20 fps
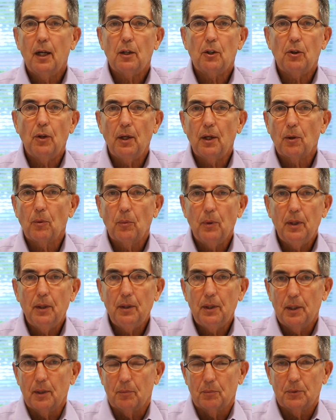Claire
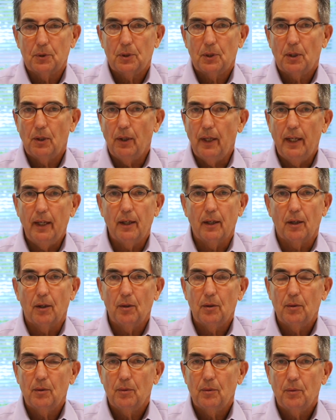Williams.
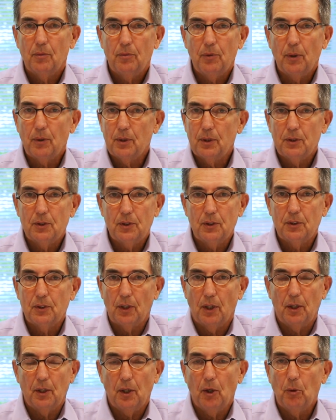Claire focuses
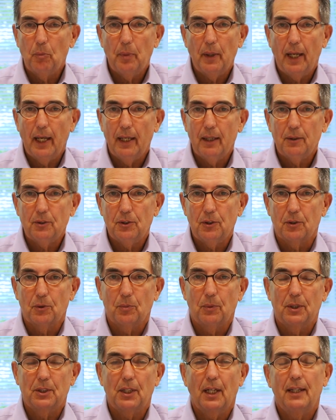on open houses,
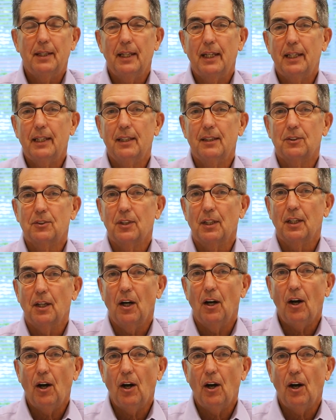which I think is an